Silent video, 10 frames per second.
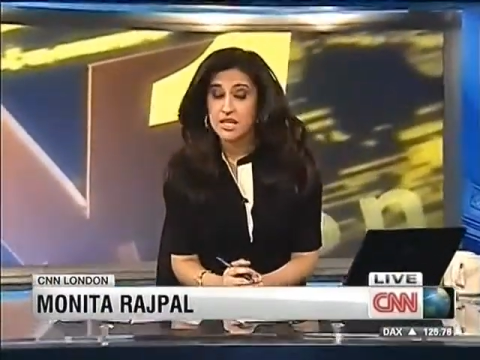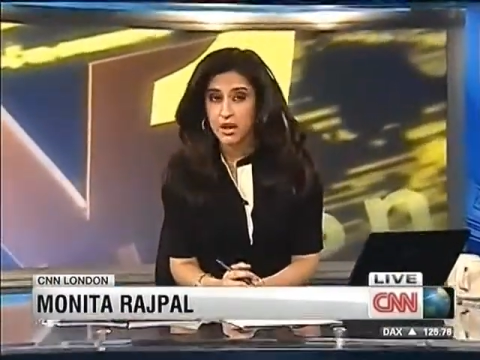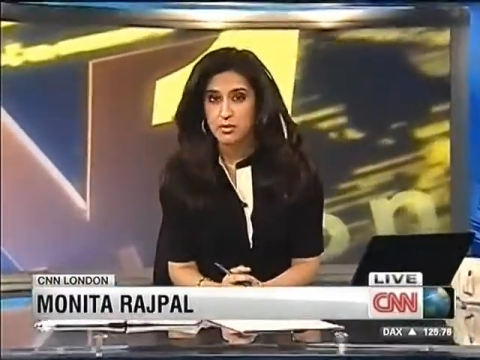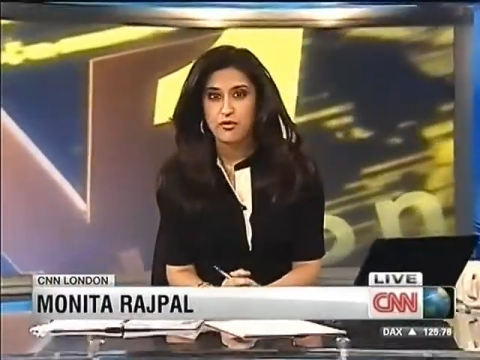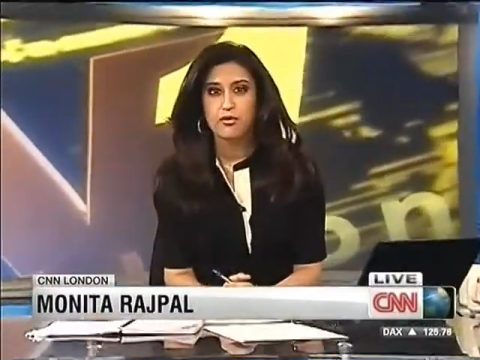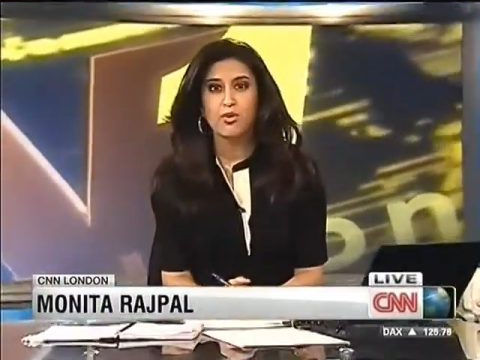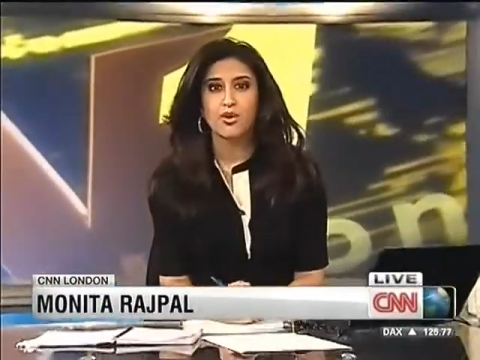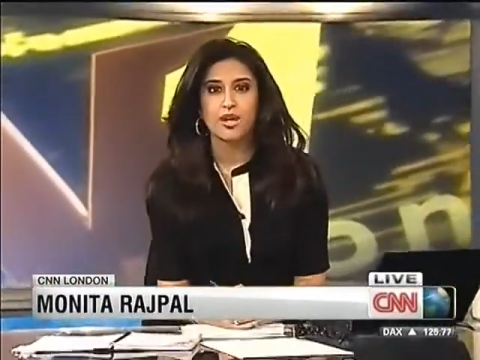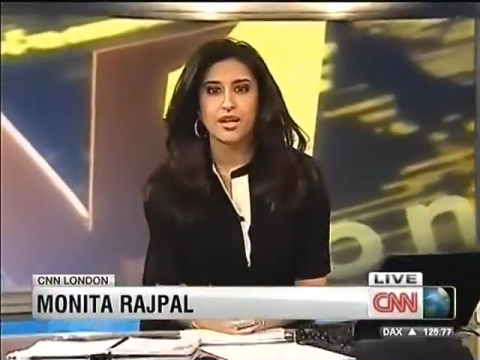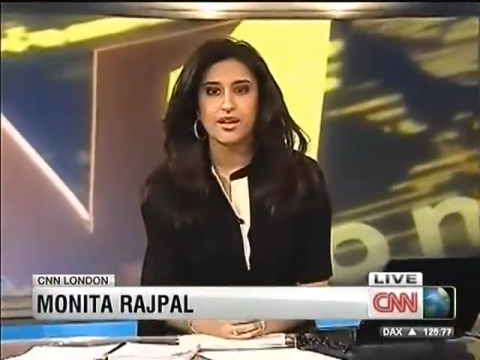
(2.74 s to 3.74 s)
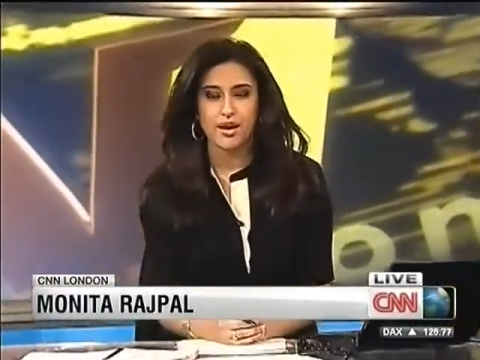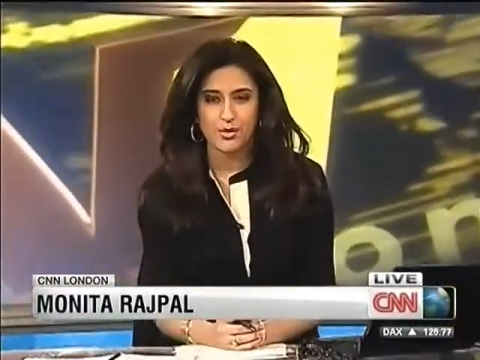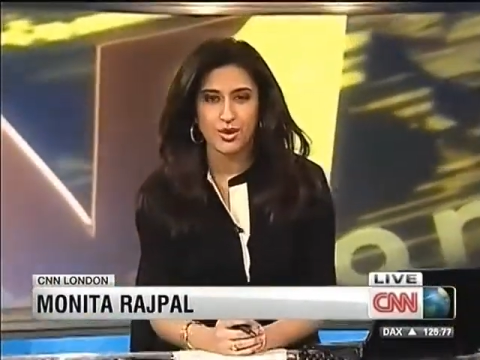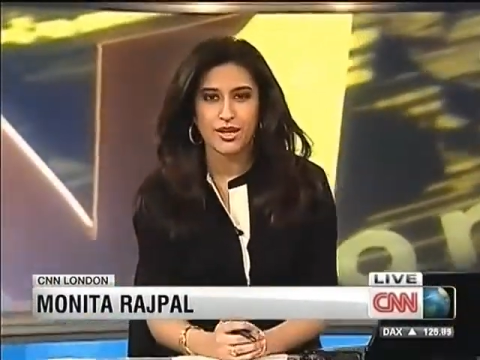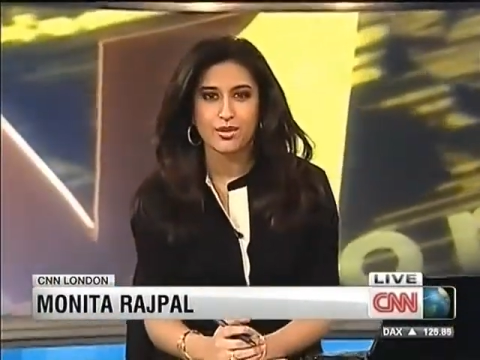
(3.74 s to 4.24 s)
in Tampa, Florida.
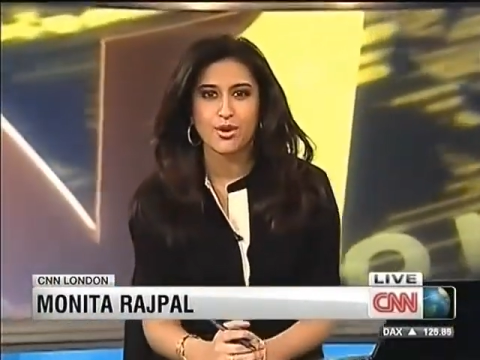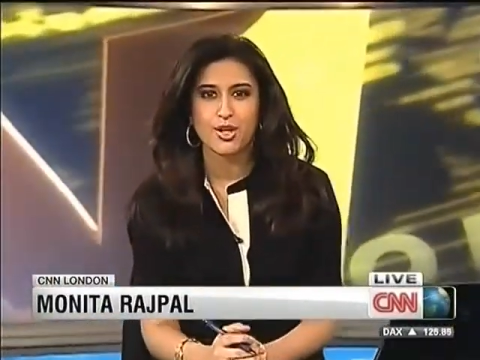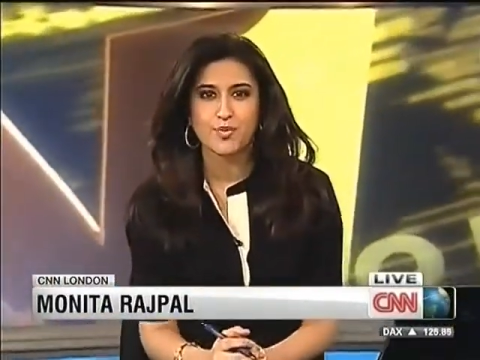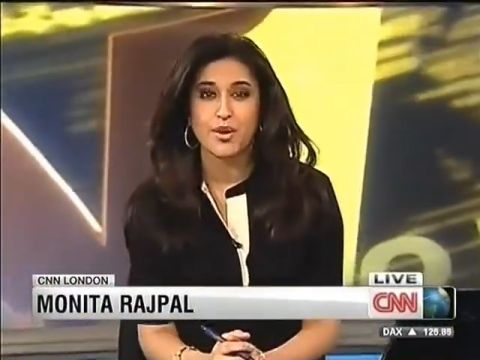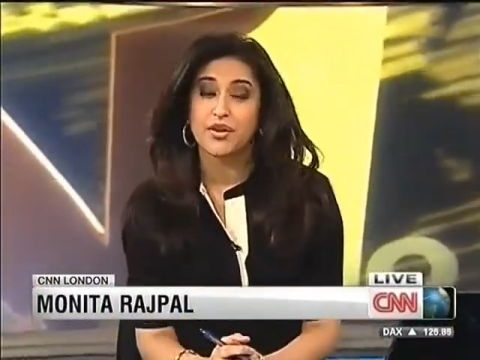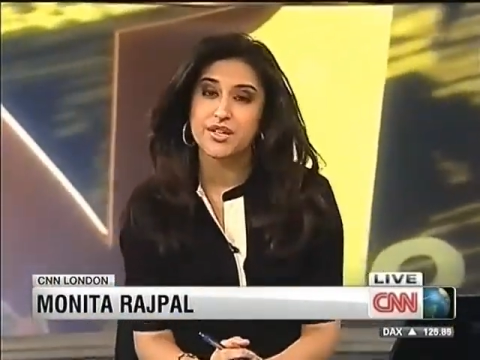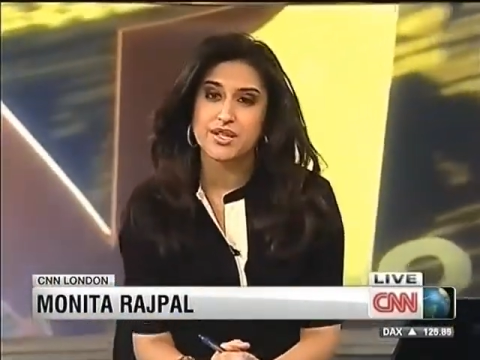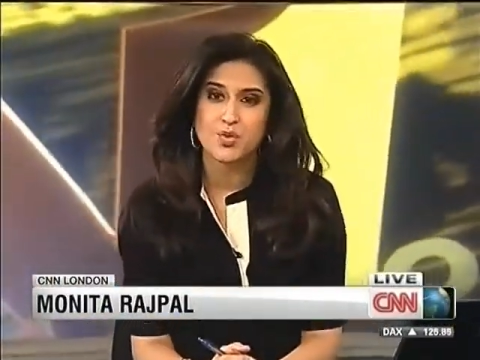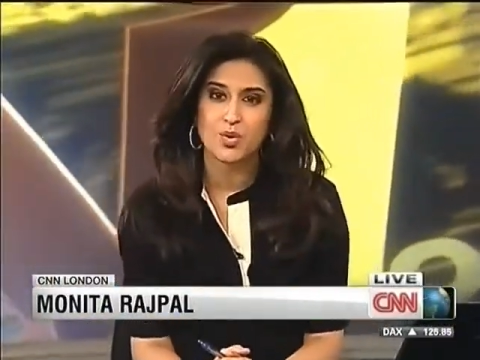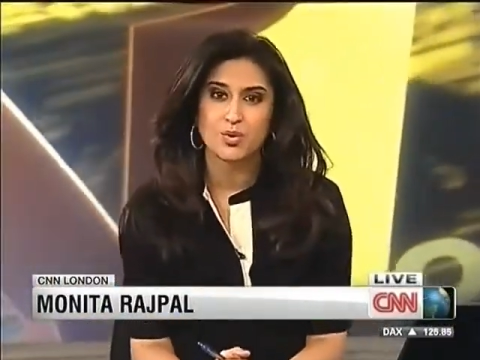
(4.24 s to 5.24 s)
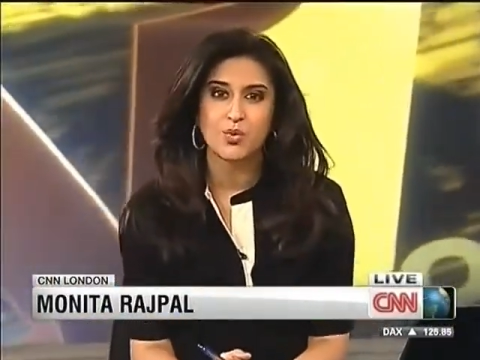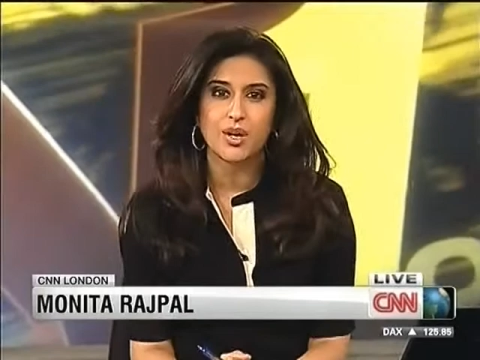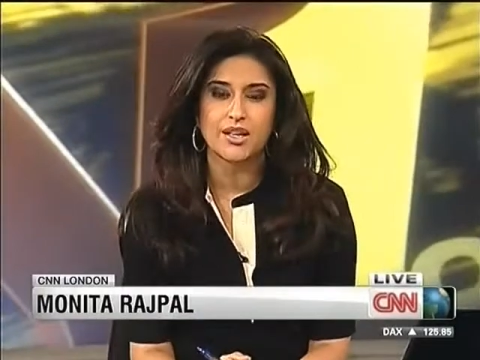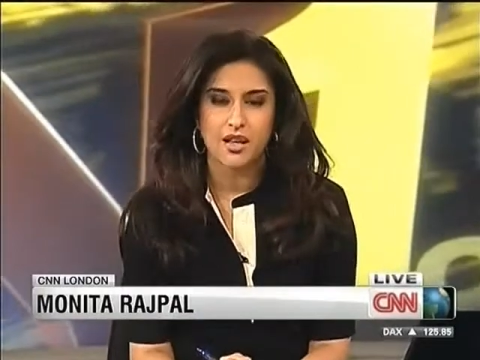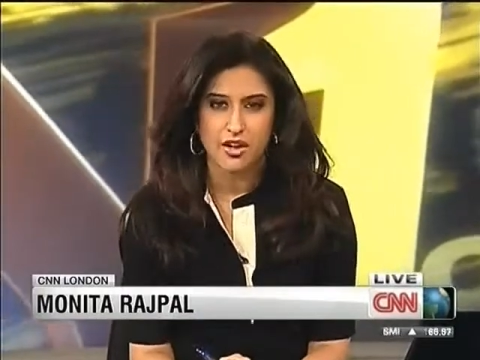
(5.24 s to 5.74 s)
I'm Monita Rajpal. This is World
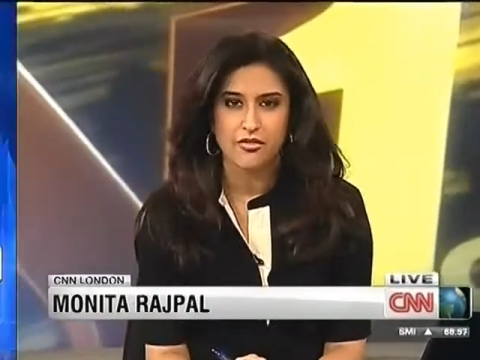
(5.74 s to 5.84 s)
One,